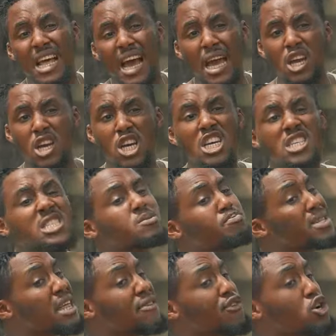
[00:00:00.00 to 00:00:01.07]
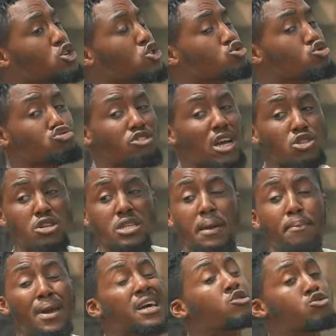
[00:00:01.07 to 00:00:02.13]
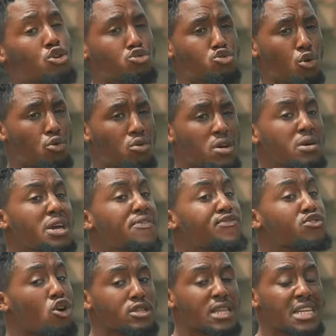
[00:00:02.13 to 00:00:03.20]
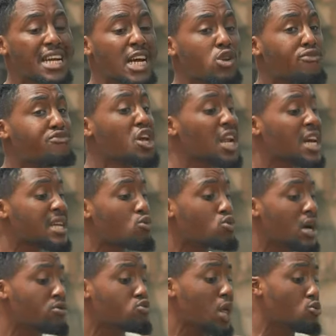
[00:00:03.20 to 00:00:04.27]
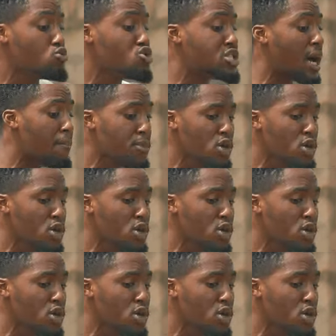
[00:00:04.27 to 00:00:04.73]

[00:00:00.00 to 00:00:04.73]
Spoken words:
now, it is better for you not to try it on the main road. Though. If not, the kind of tailor that would jam